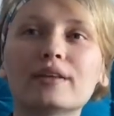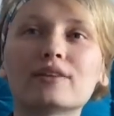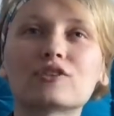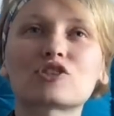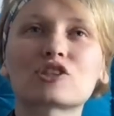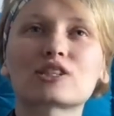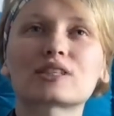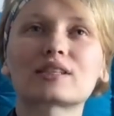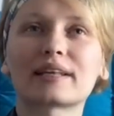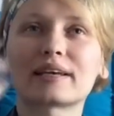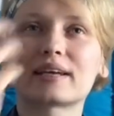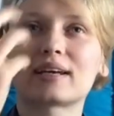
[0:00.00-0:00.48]

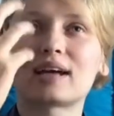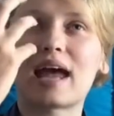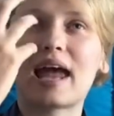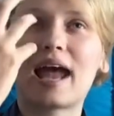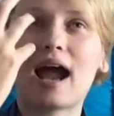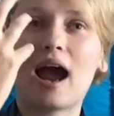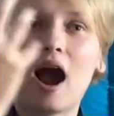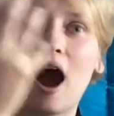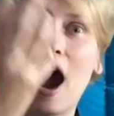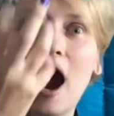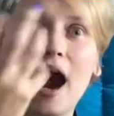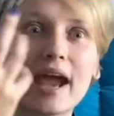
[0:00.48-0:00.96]
just like
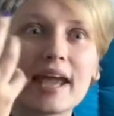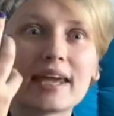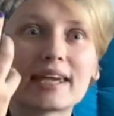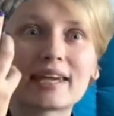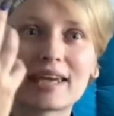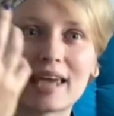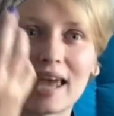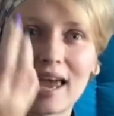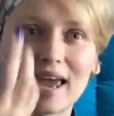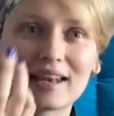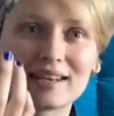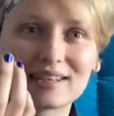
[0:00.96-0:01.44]
eye
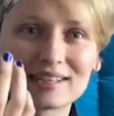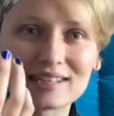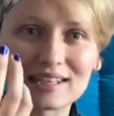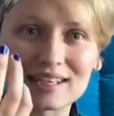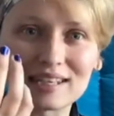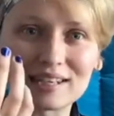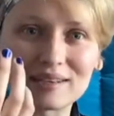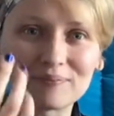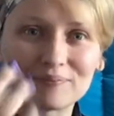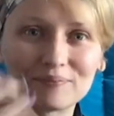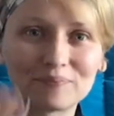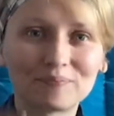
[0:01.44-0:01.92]
candy.